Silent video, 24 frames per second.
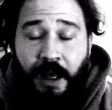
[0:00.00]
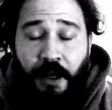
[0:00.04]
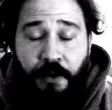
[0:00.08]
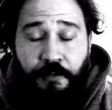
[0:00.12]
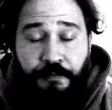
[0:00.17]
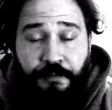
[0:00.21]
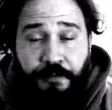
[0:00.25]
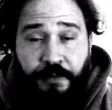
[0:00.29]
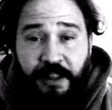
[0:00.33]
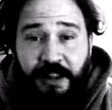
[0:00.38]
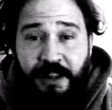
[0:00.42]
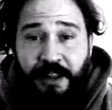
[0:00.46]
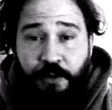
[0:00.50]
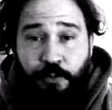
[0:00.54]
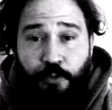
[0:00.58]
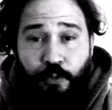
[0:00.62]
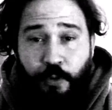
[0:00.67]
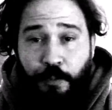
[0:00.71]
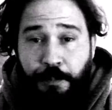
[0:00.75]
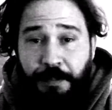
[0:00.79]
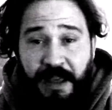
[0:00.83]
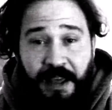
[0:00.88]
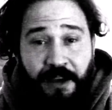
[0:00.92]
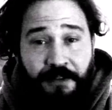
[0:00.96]
Philly
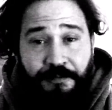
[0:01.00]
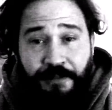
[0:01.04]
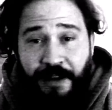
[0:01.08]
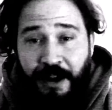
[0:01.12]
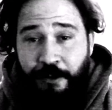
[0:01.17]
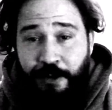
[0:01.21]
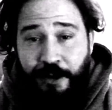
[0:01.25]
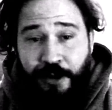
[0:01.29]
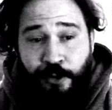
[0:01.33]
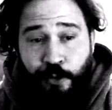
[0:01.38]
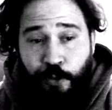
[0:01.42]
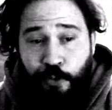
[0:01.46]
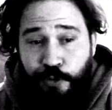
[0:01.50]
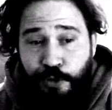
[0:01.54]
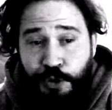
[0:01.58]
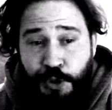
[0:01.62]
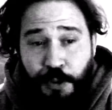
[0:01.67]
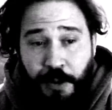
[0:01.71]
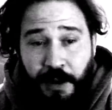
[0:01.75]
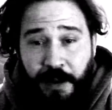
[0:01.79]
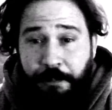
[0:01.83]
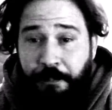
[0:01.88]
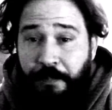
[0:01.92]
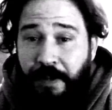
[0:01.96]
will be a very cool
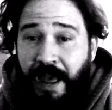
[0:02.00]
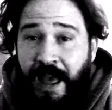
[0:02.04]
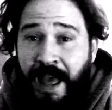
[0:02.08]
trip,